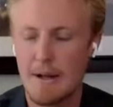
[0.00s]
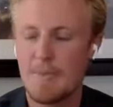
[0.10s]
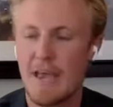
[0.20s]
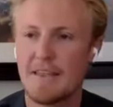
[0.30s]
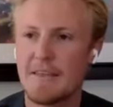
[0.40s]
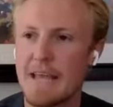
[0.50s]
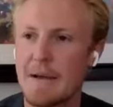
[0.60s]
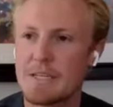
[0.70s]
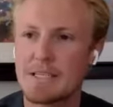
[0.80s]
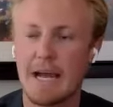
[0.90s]
And then they
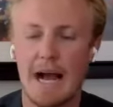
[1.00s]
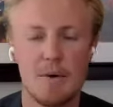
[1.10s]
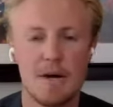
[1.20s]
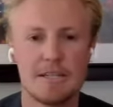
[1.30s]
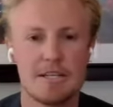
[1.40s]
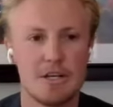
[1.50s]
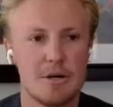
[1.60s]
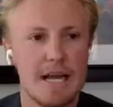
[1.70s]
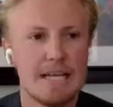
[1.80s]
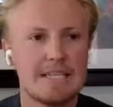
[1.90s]
would say, I went
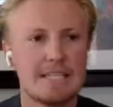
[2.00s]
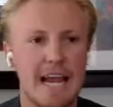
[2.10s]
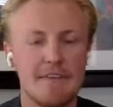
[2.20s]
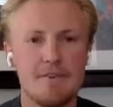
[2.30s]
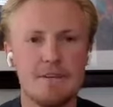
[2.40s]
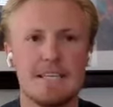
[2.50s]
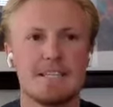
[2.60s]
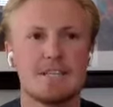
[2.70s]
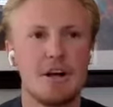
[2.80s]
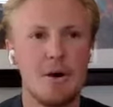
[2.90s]
to San
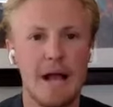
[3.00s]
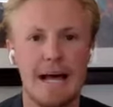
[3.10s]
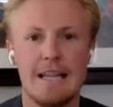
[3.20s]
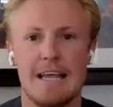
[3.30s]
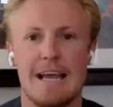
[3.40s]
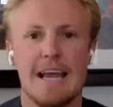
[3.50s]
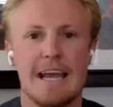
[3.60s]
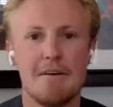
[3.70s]
Francisco, LA,